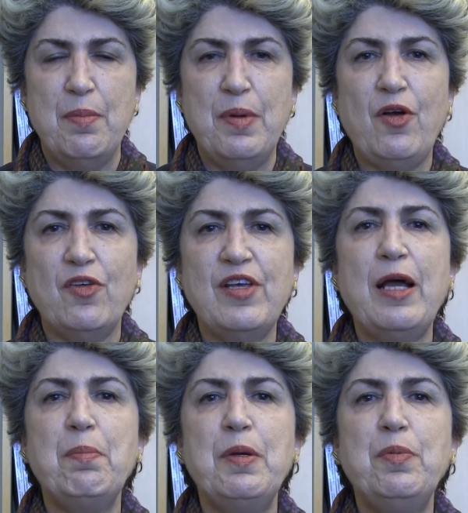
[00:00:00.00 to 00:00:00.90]
because
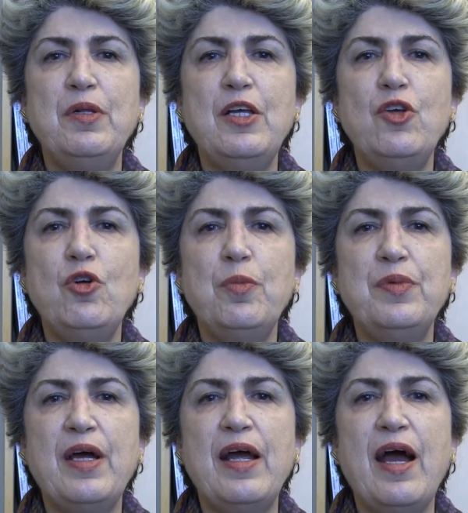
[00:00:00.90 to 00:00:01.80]
young people in
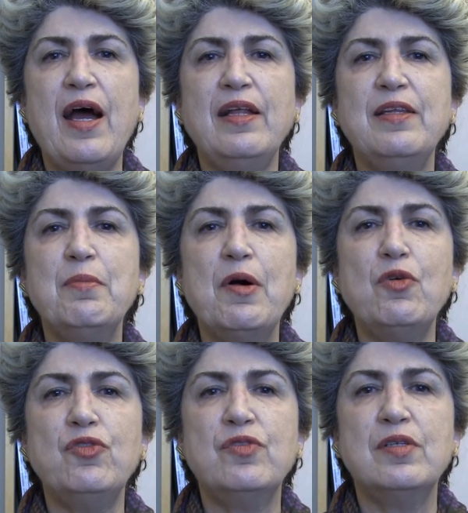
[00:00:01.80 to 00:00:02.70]
Europe, they are the
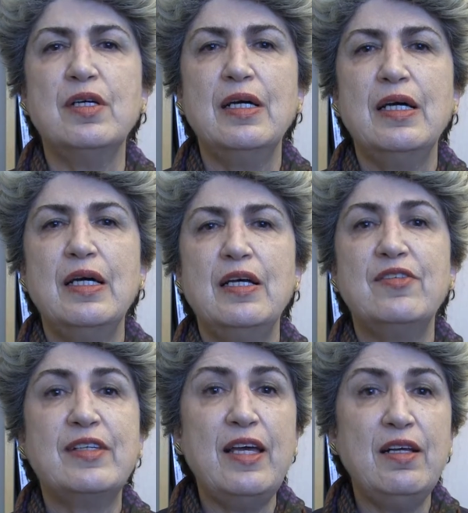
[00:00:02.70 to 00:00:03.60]
most
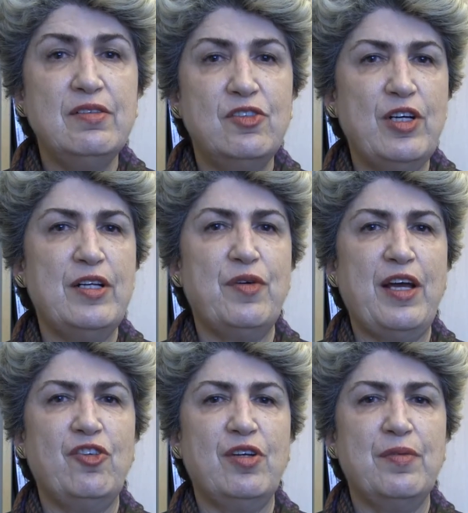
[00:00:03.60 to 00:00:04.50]
skilled
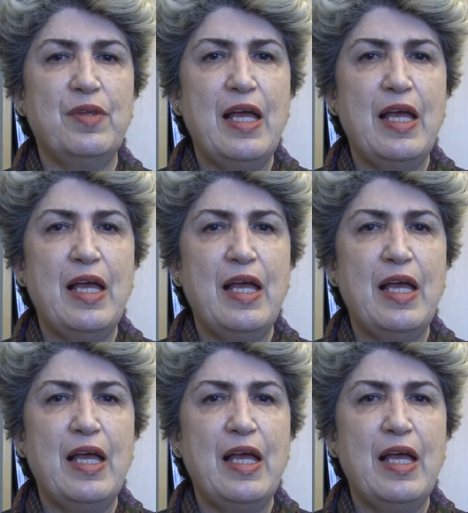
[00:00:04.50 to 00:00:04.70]
generation.